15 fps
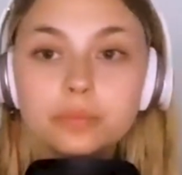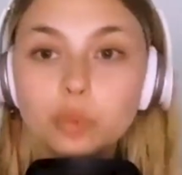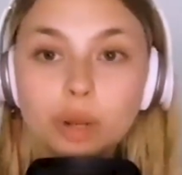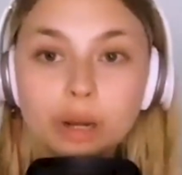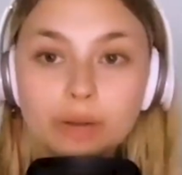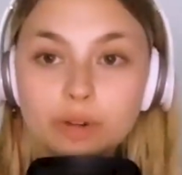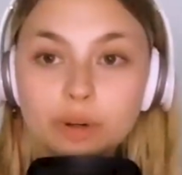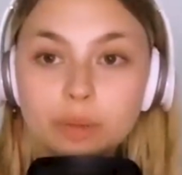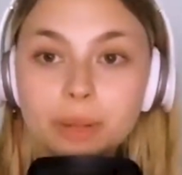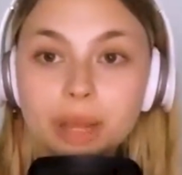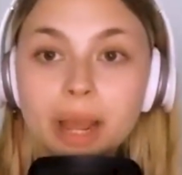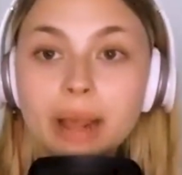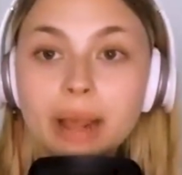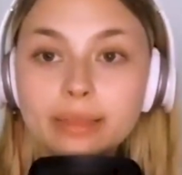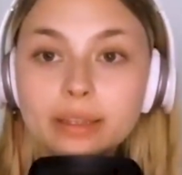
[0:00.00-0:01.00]
whatever,
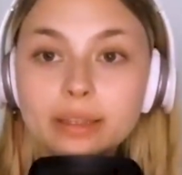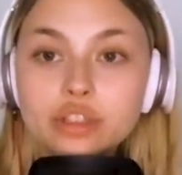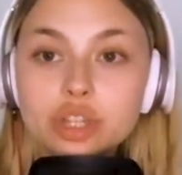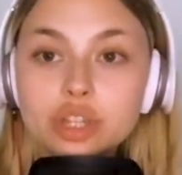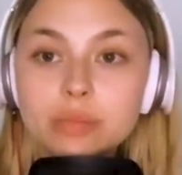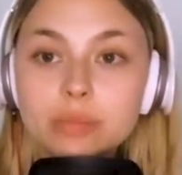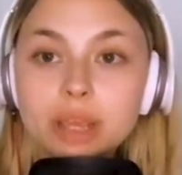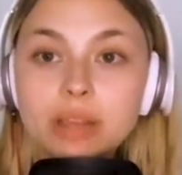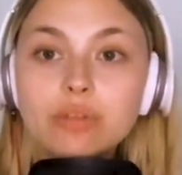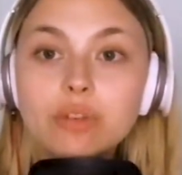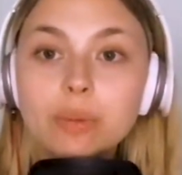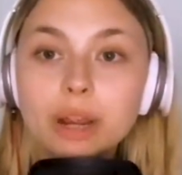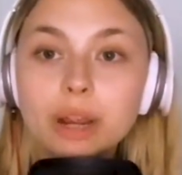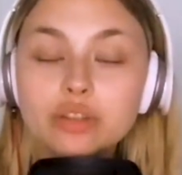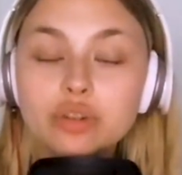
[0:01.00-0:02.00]
but I think she made
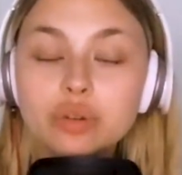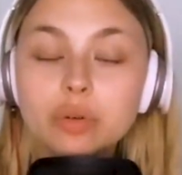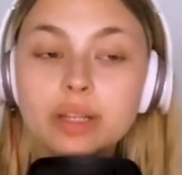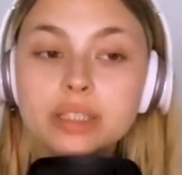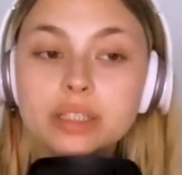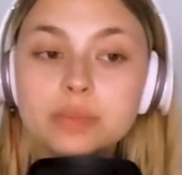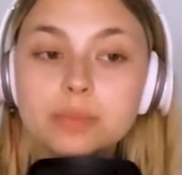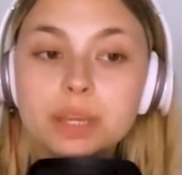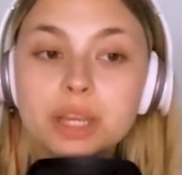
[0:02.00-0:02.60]
the right choice